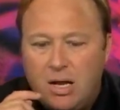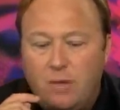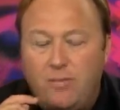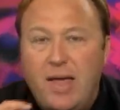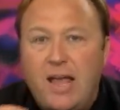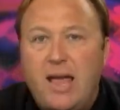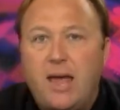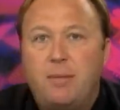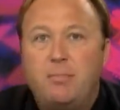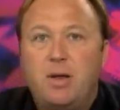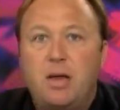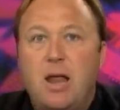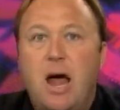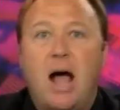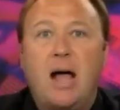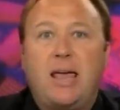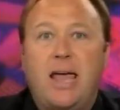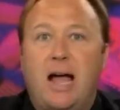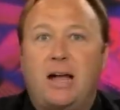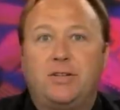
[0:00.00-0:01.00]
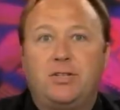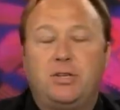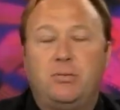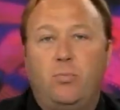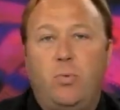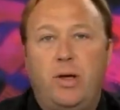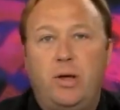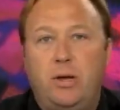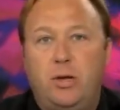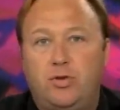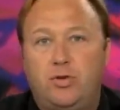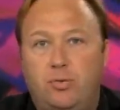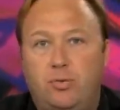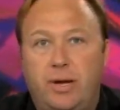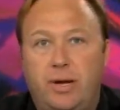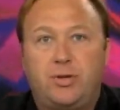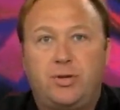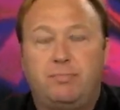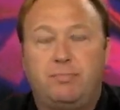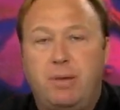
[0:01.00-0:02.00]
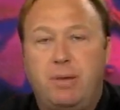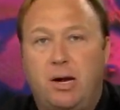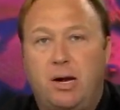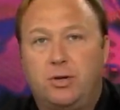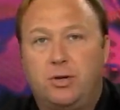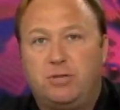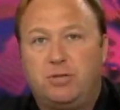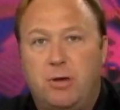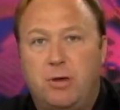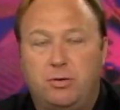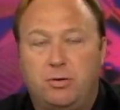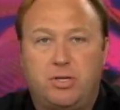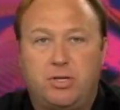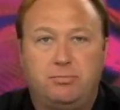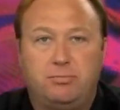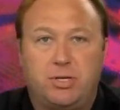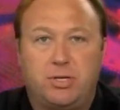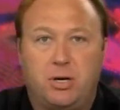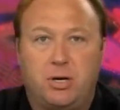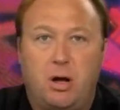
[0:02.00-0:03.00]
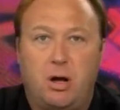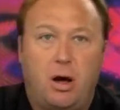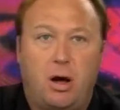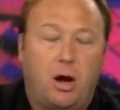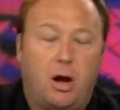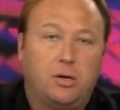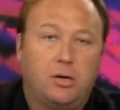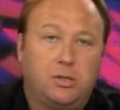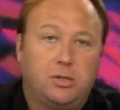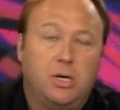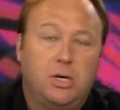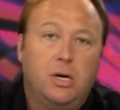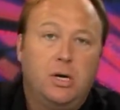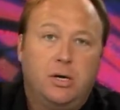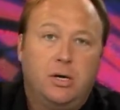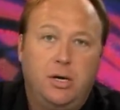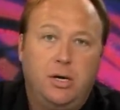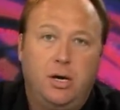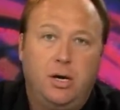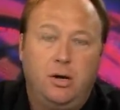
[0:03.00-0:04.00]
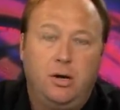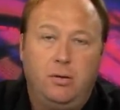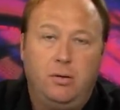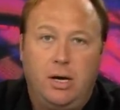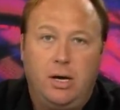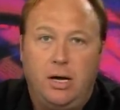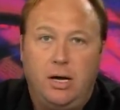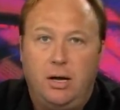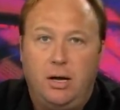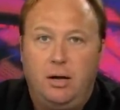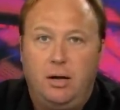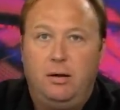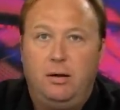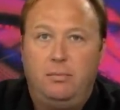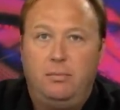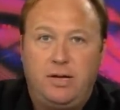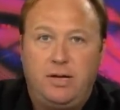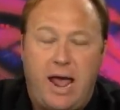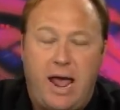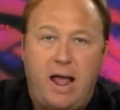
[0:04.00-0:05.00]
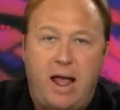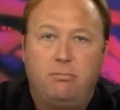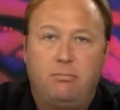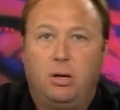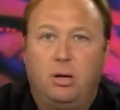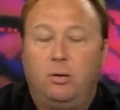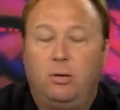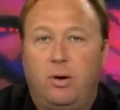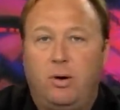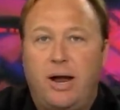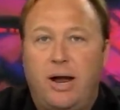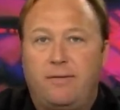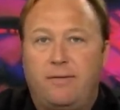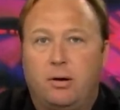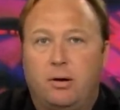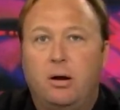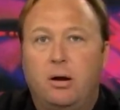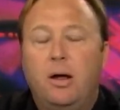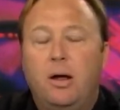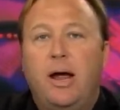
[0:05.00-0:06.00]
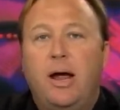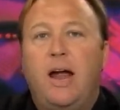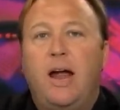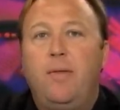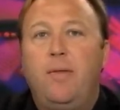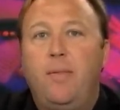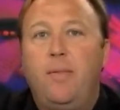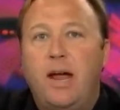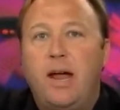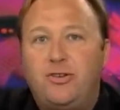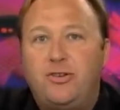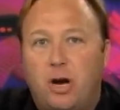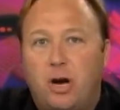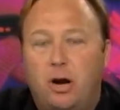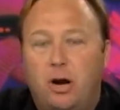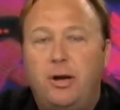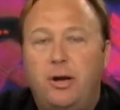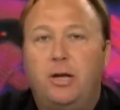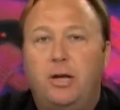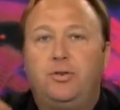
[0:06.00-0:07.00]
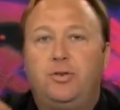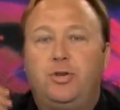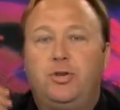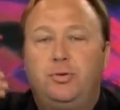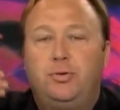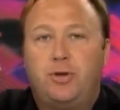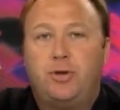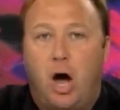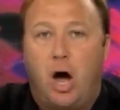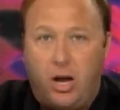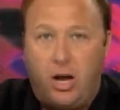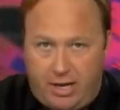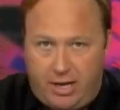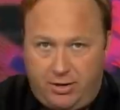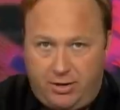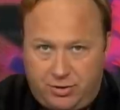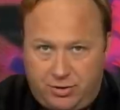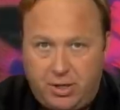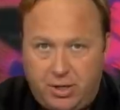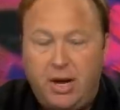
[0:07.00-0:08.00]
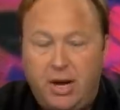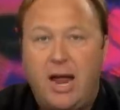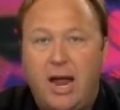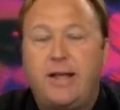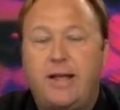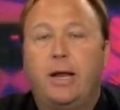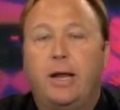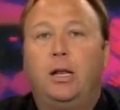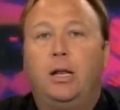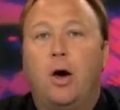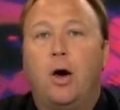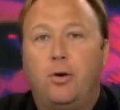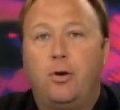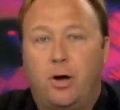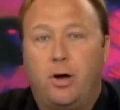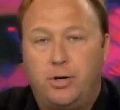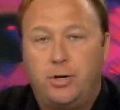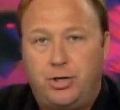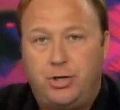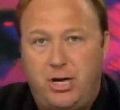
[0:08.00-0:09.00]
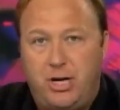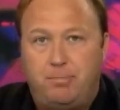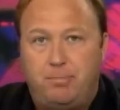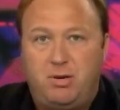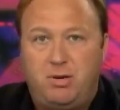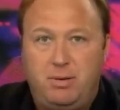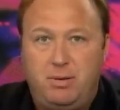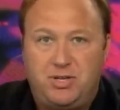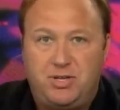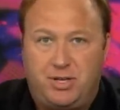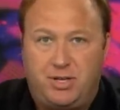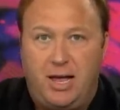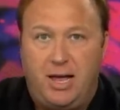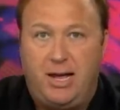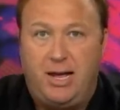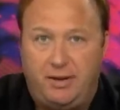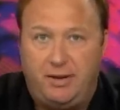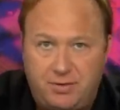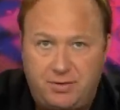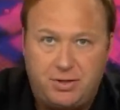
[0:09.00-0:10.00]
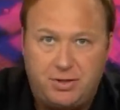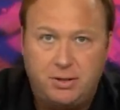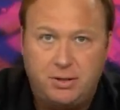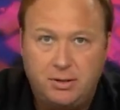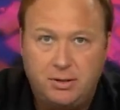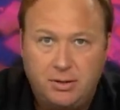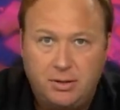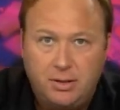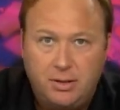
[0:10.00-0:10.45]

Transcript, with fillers: you know, they get them to knock out some windows, drink some beer, smoke some cigars, you know, uh, gamble, whatever, and then they turn into donkeys and get loaded on a ship to be slaves.